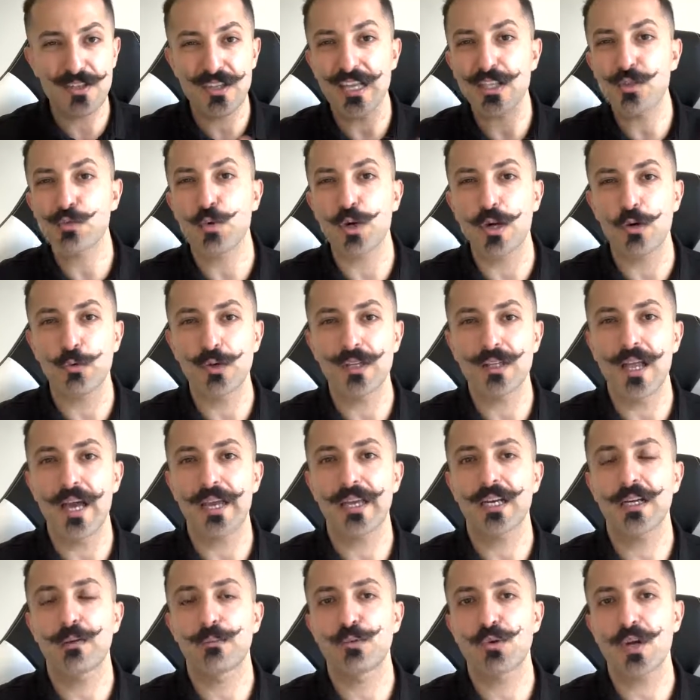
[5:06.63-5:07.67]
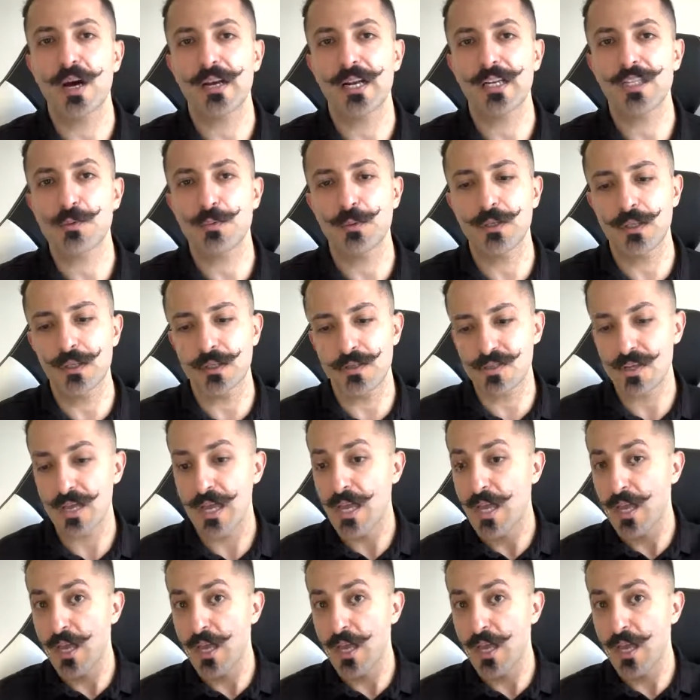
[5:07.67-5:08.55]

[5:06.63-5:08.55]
That's where we like our products, because